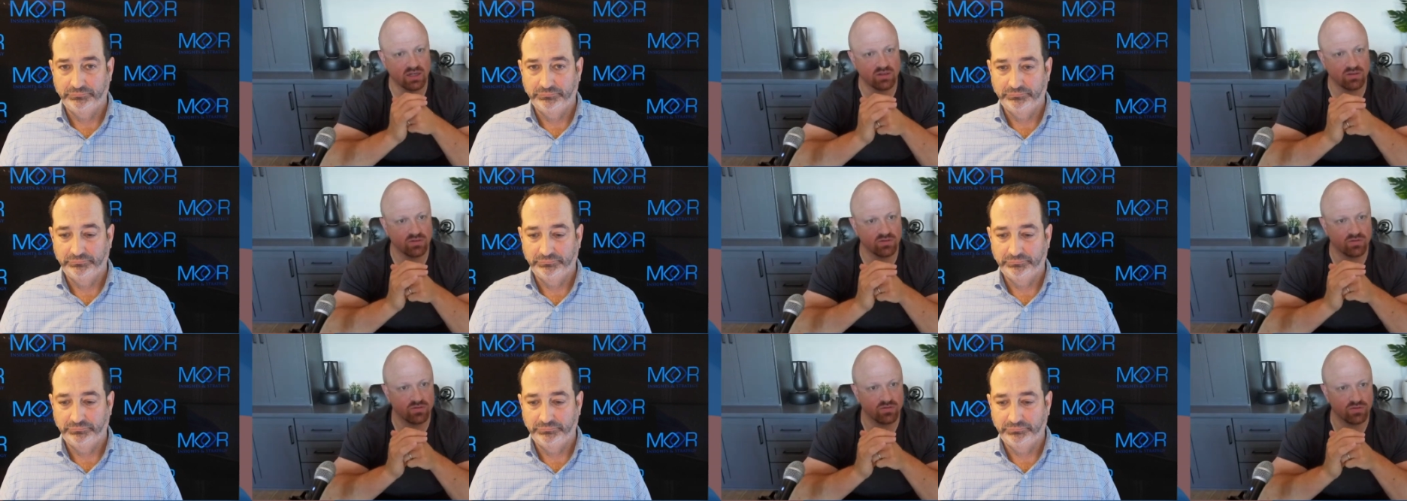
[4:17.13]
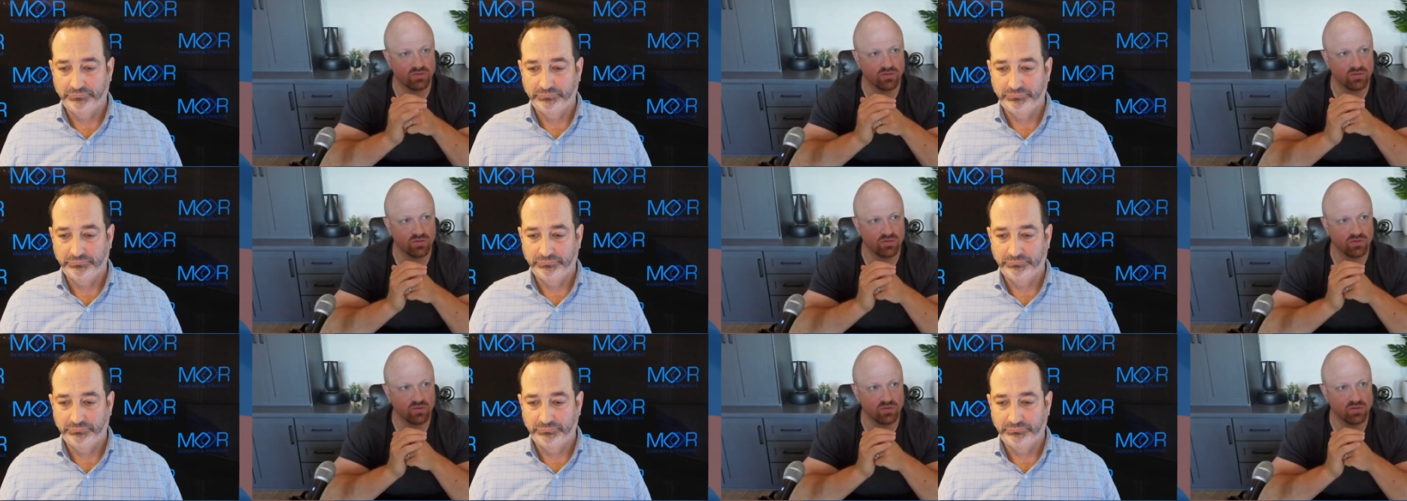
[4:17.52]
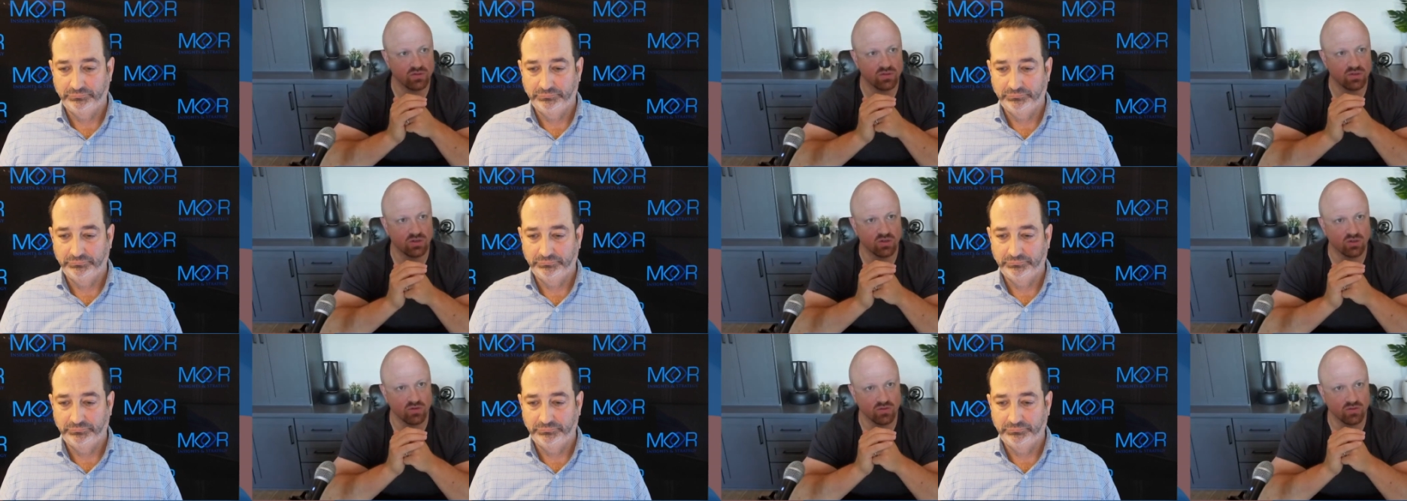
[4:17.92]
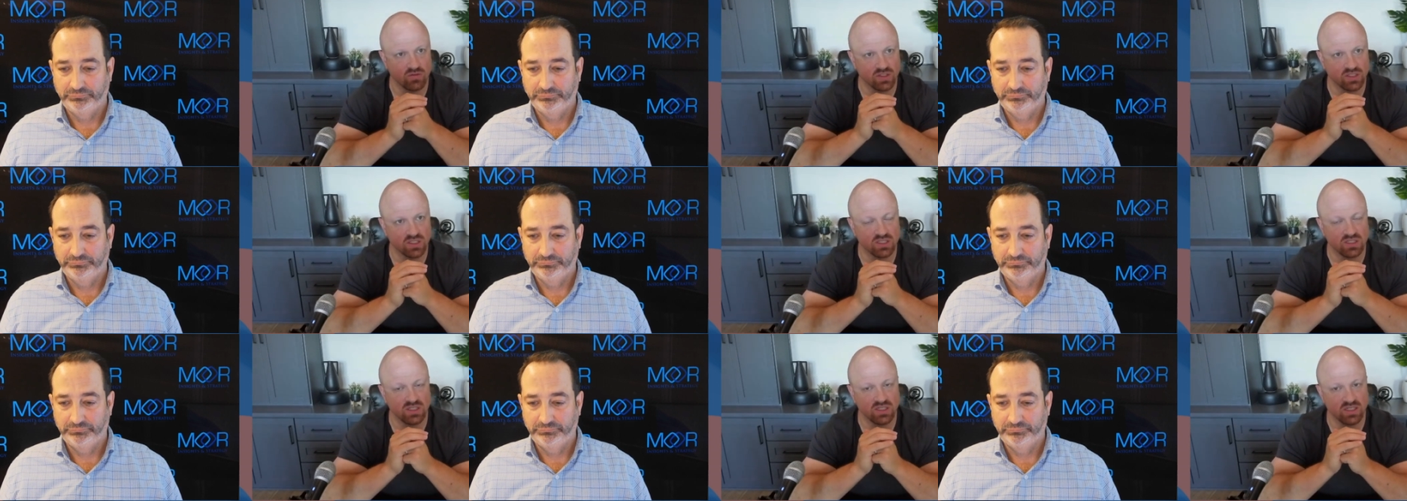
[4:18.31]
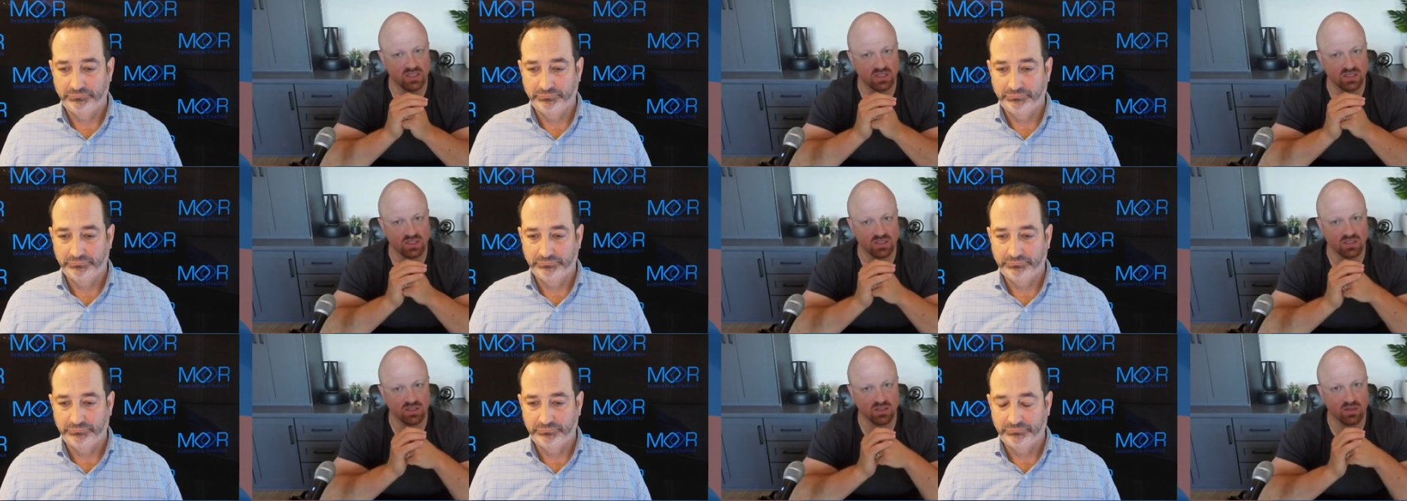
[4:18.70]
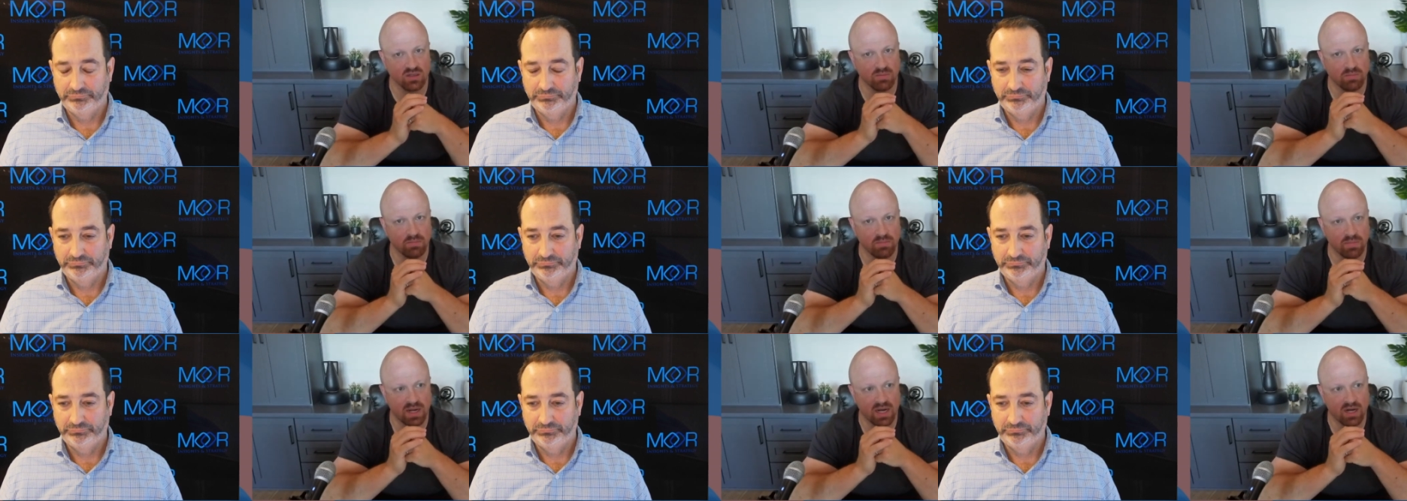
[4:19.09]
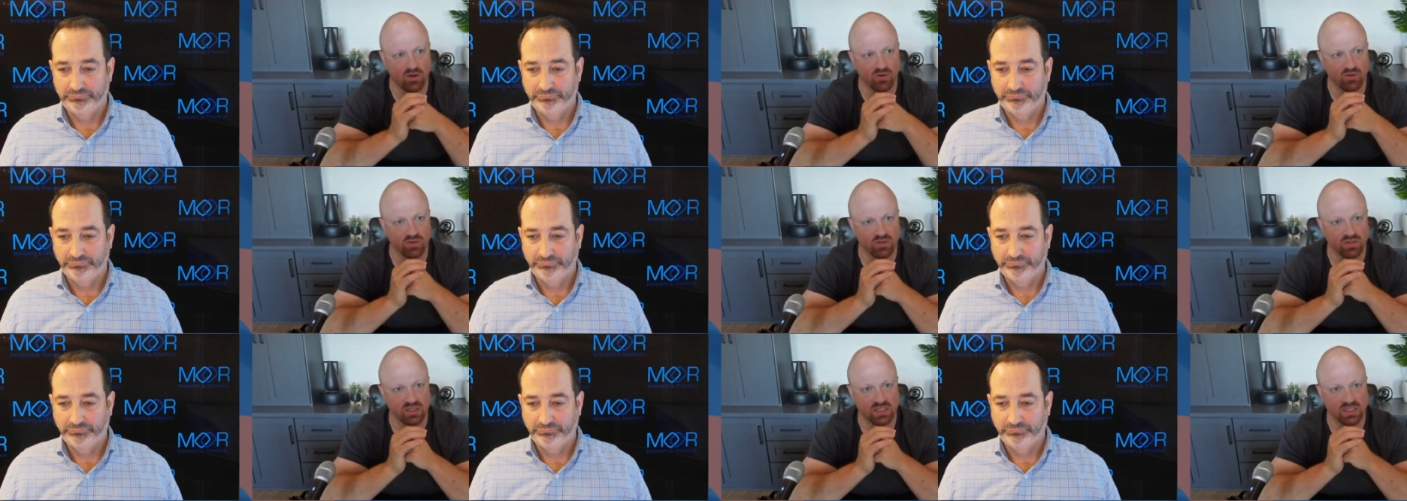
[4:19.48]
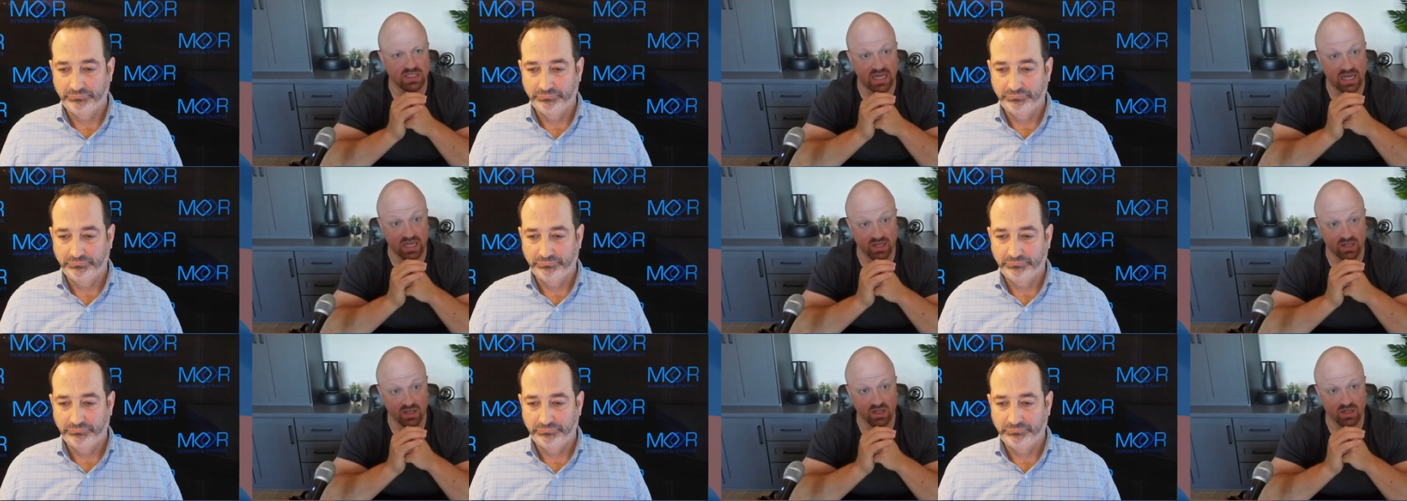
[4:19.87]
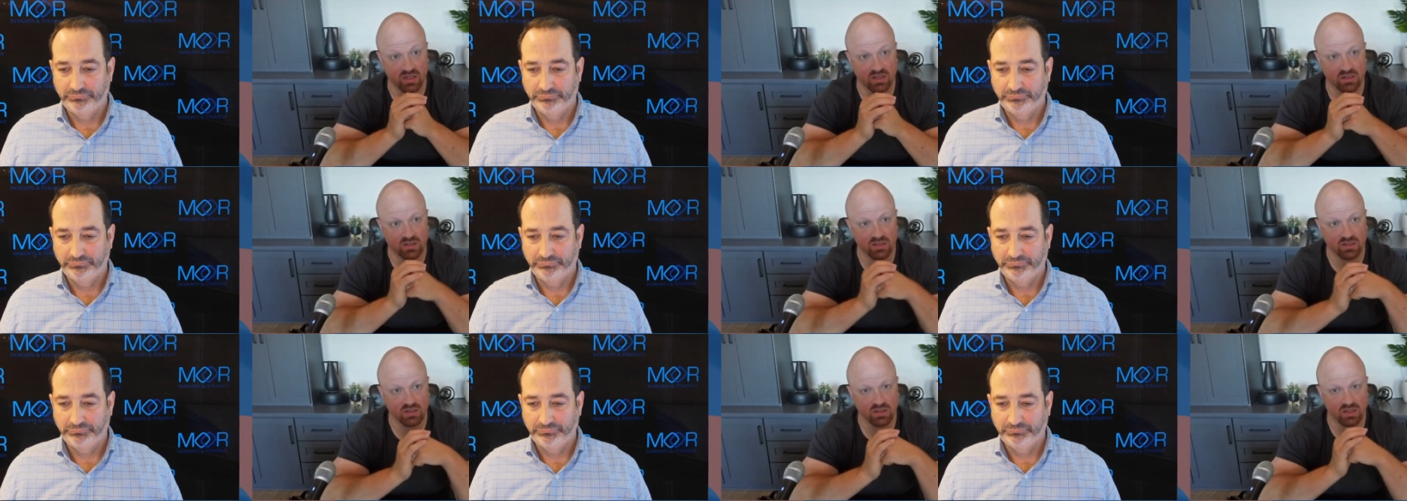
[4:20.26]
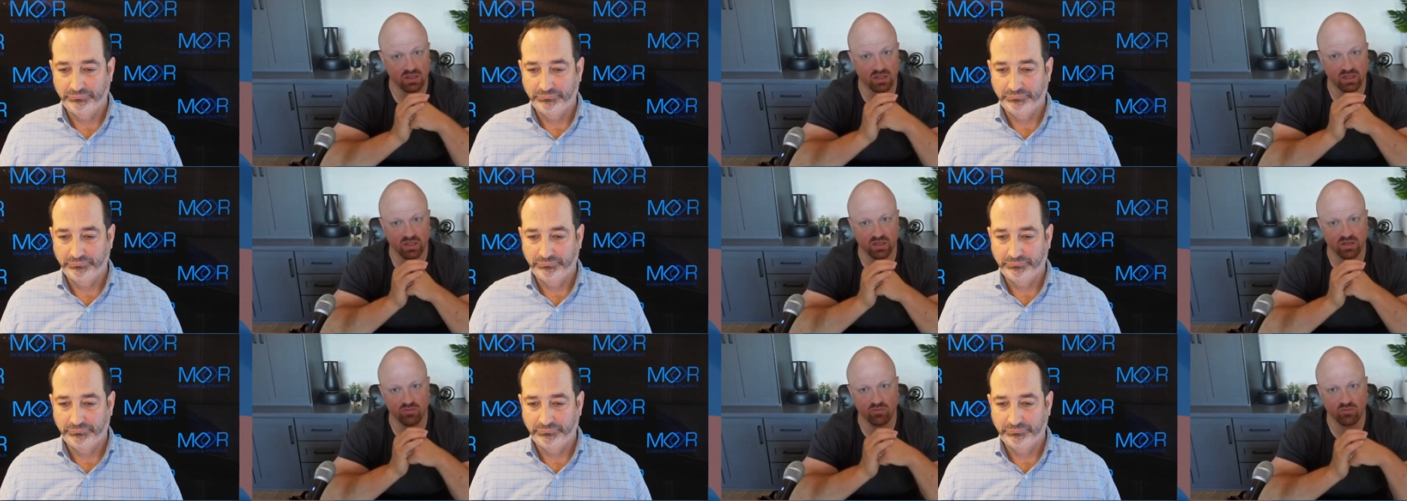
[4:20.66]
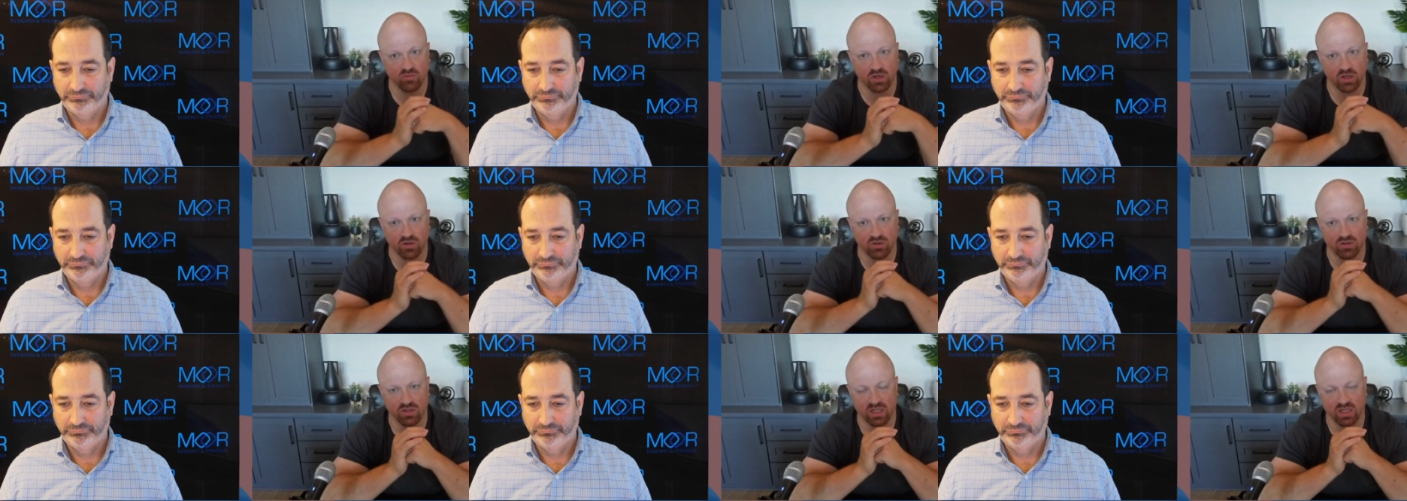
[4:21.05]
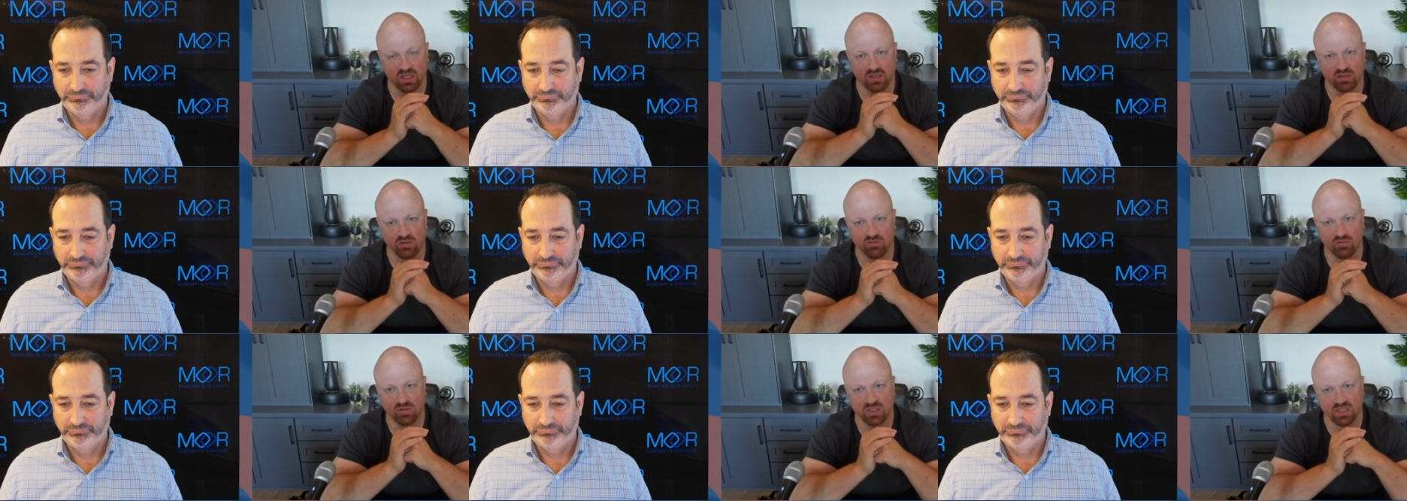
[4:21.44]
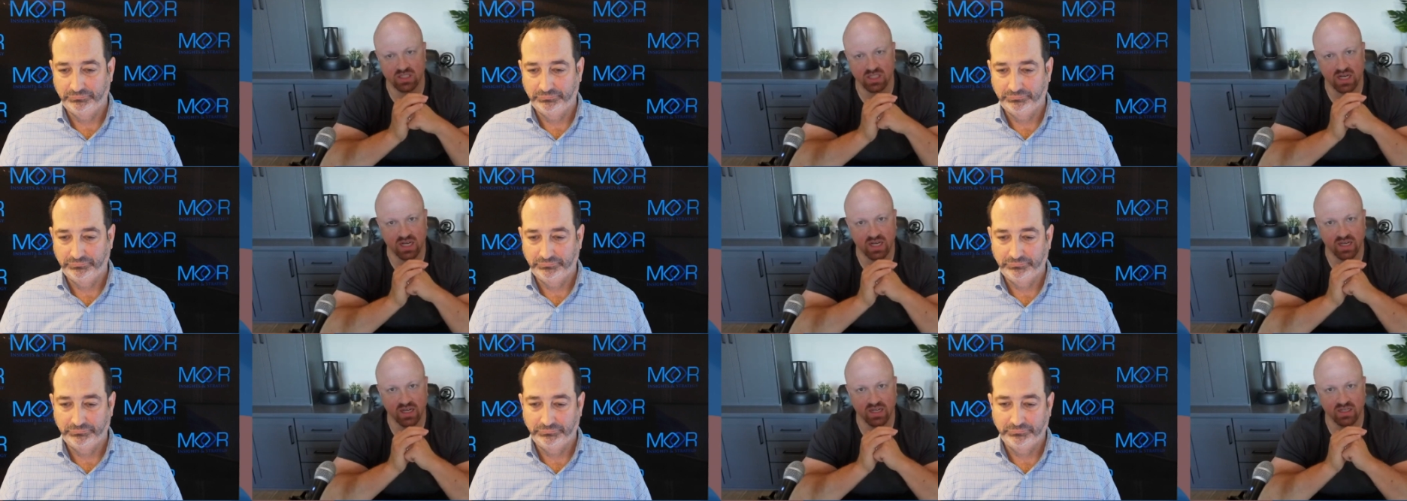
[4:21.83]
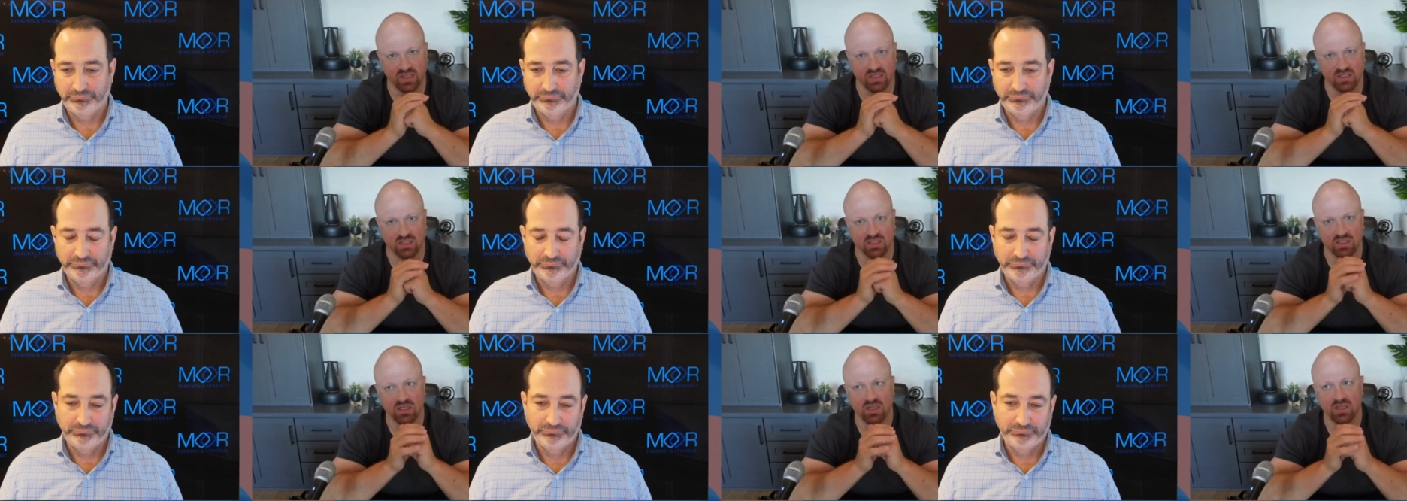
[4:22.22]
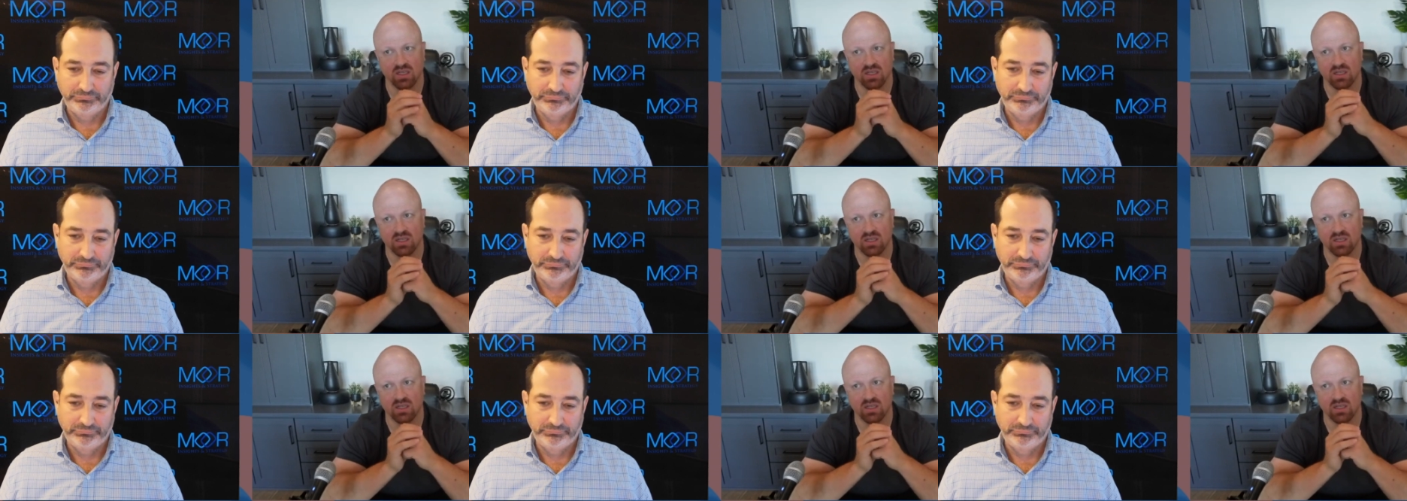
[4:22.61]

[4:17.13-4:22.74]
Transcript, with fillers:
Speaker 1: of nervousness about data and where data resides,